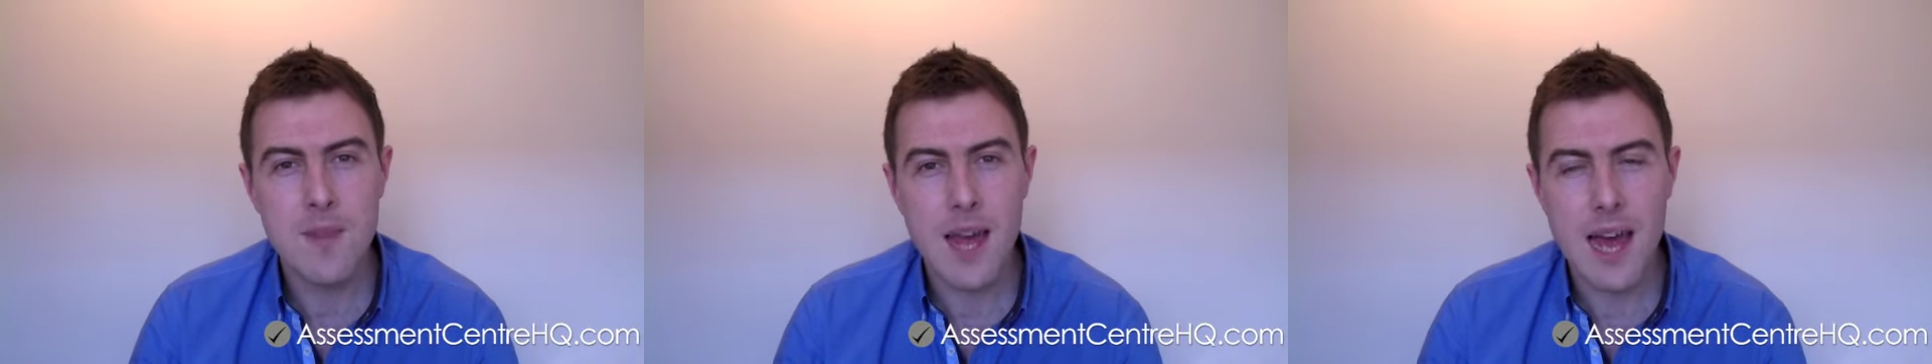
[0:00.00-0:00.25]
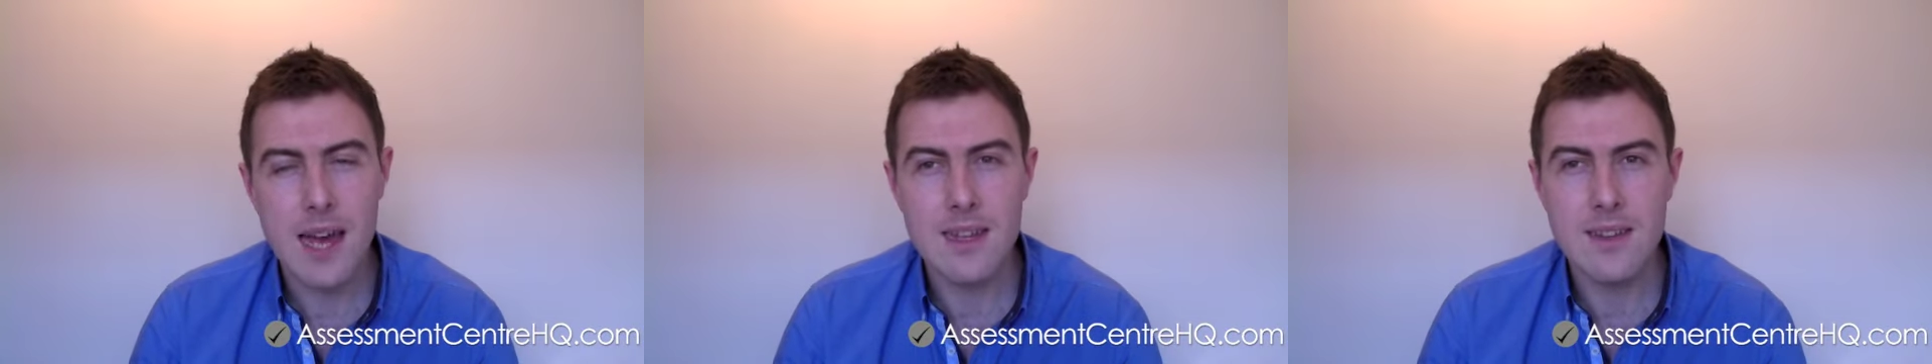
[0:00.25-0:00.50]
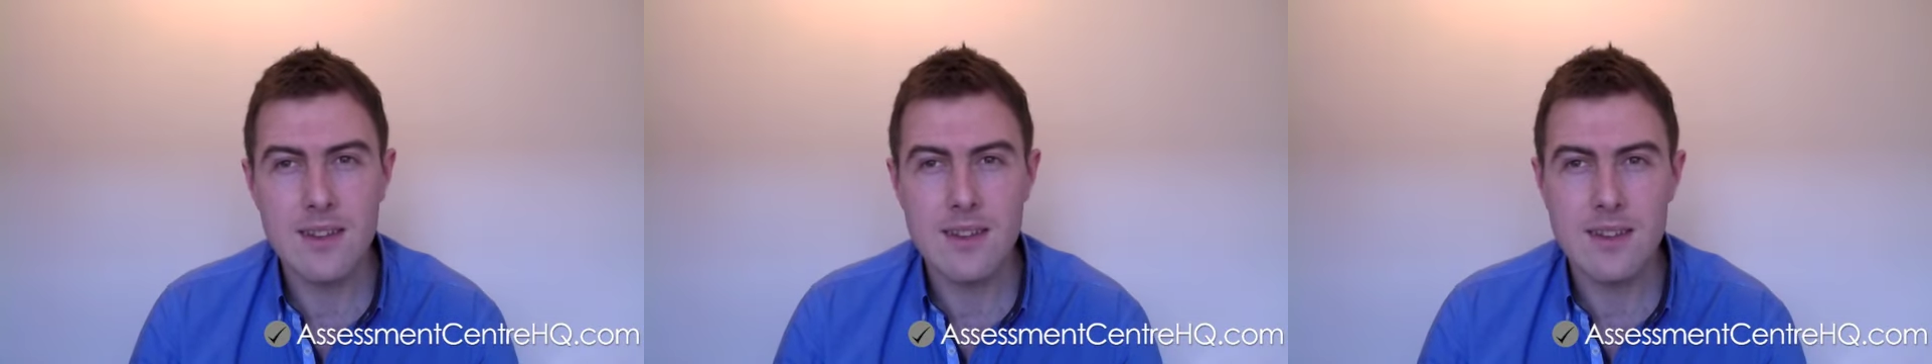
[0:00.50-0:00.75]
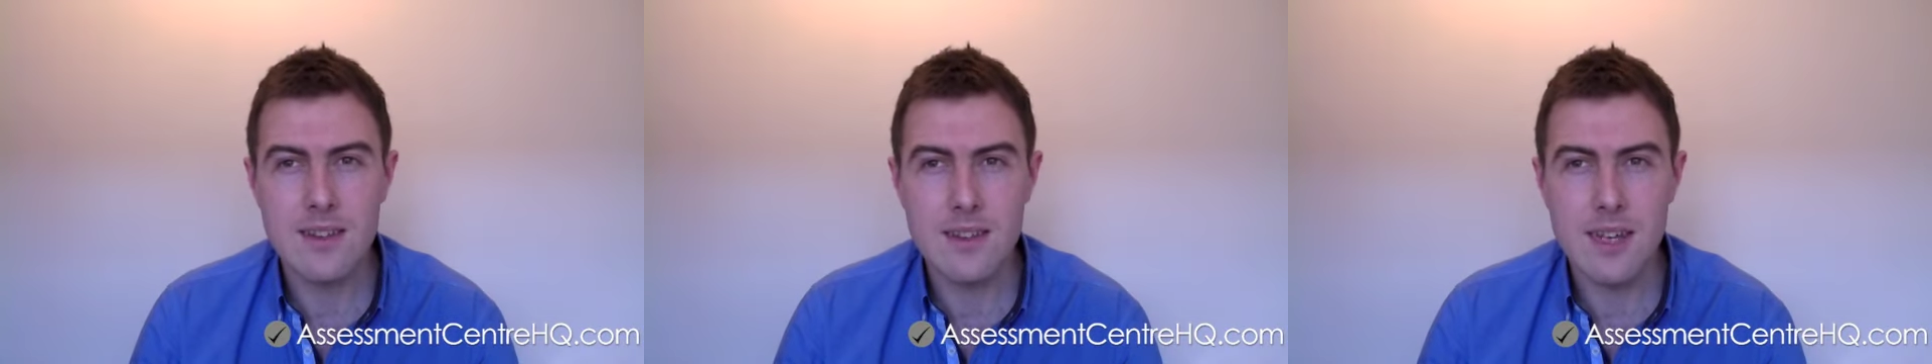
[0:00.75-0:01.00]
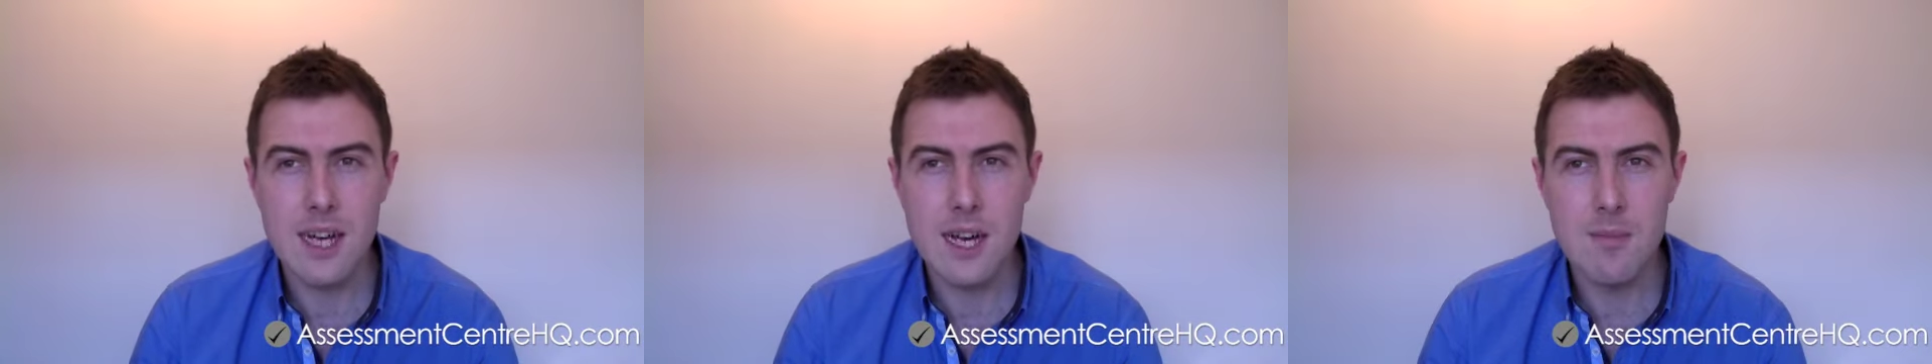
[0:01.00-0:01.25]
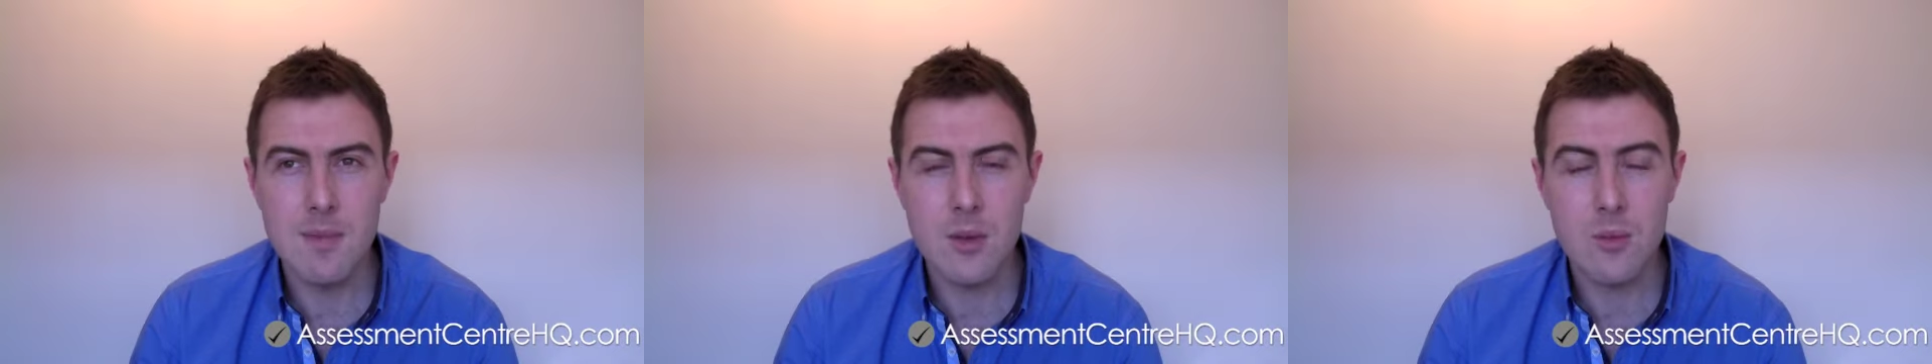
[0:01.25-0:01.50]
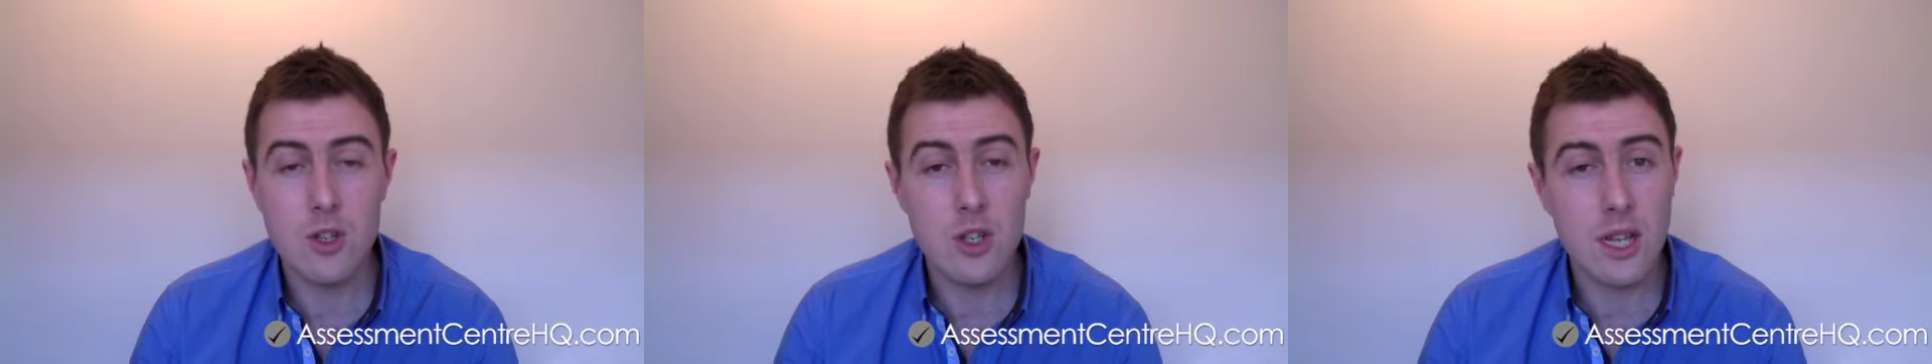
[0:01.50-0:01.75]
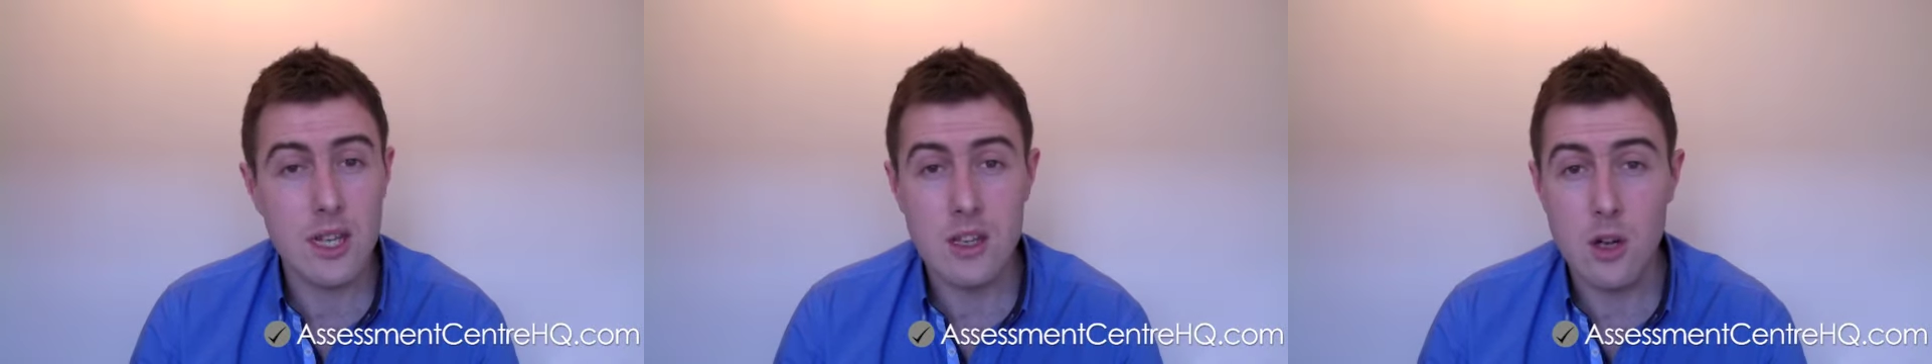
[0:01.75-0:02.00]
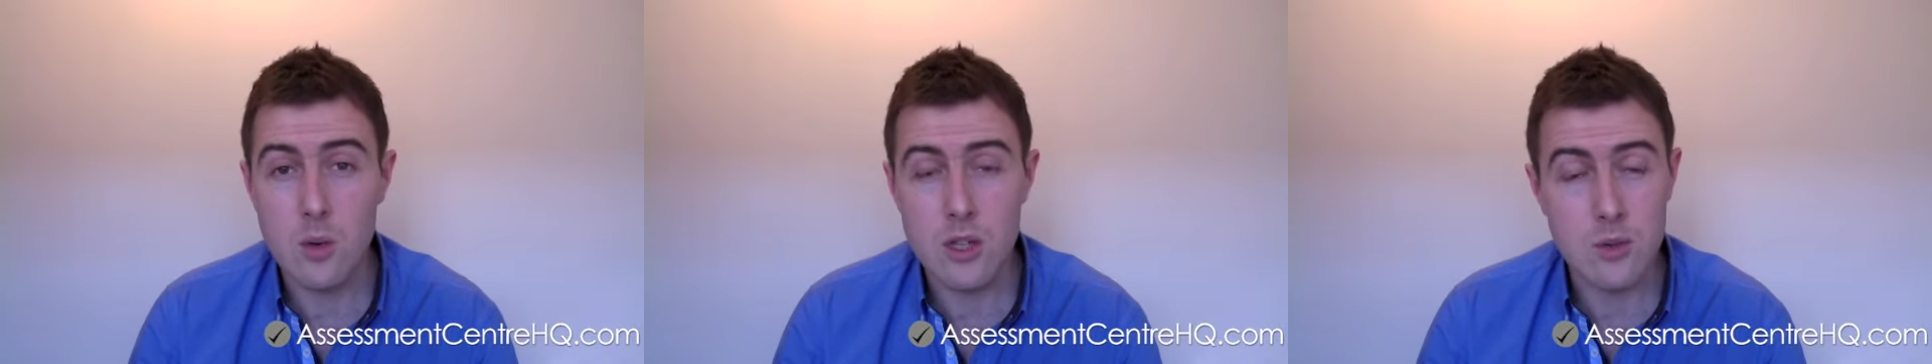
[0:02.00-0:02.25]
and it will just let you know what